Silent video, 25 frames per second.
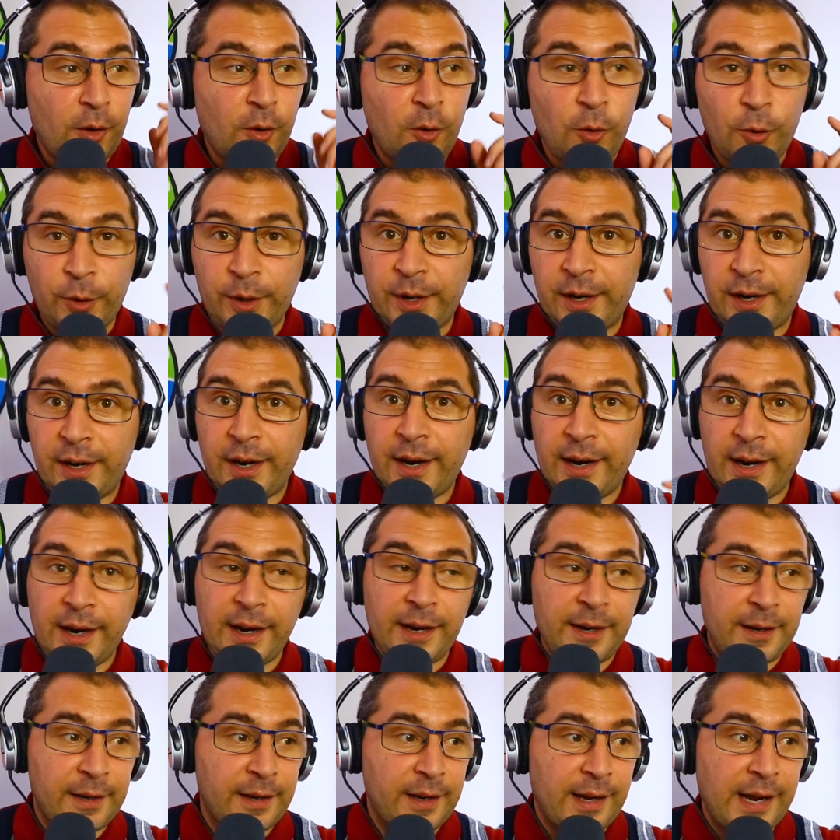
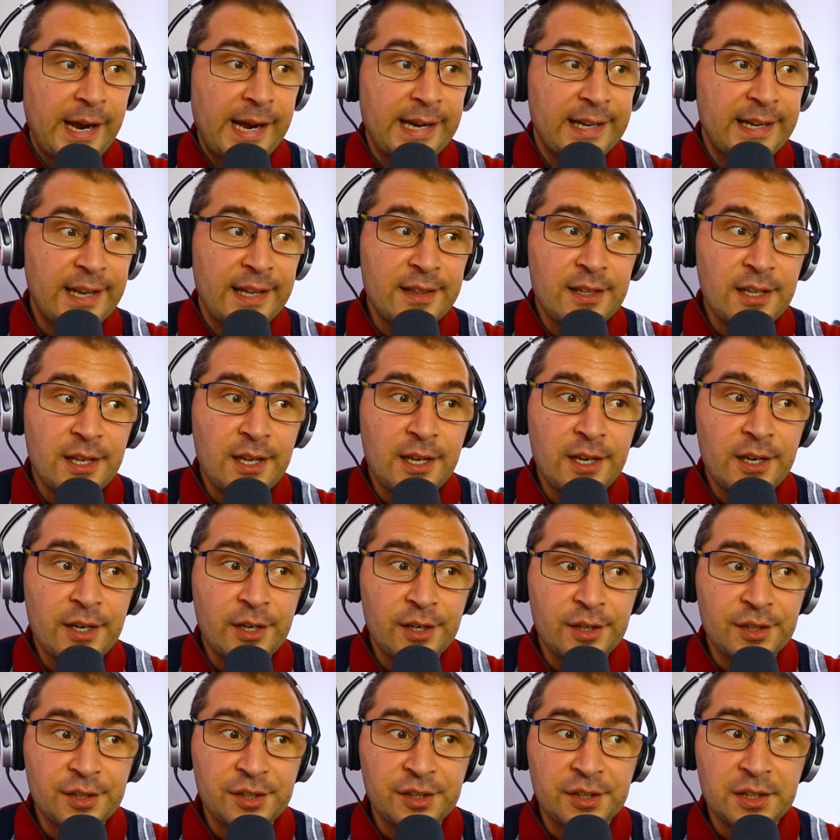Okay, I can
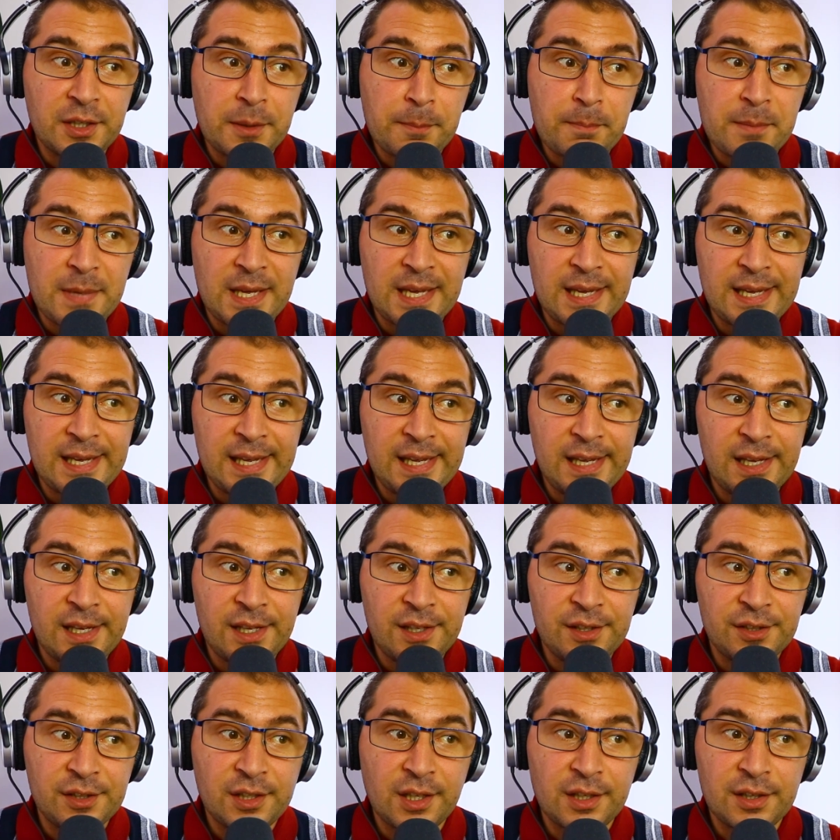hear some
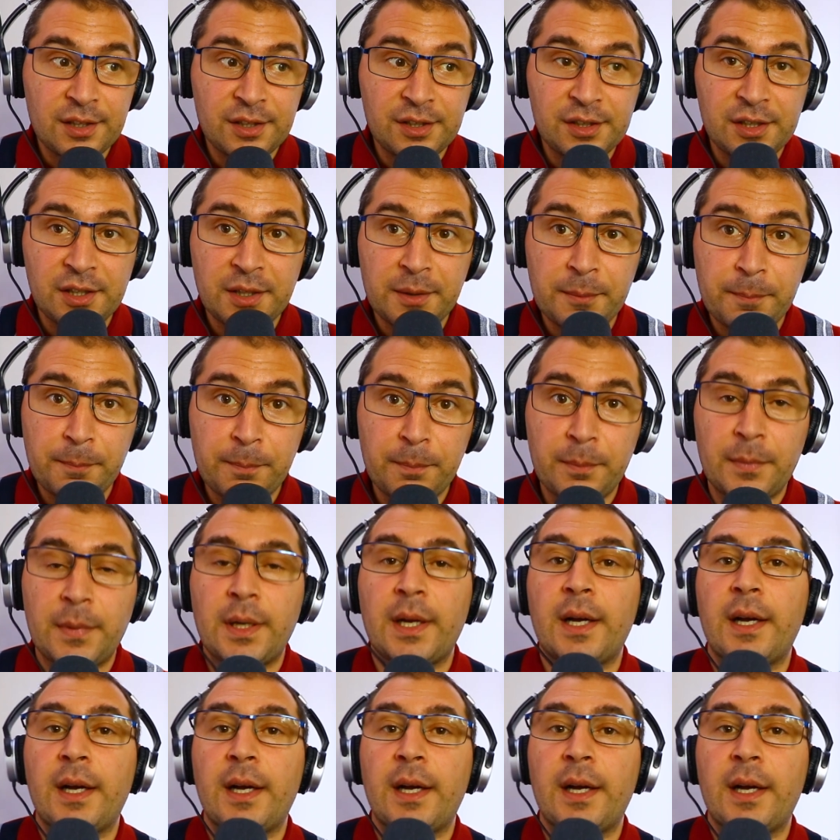hiss and some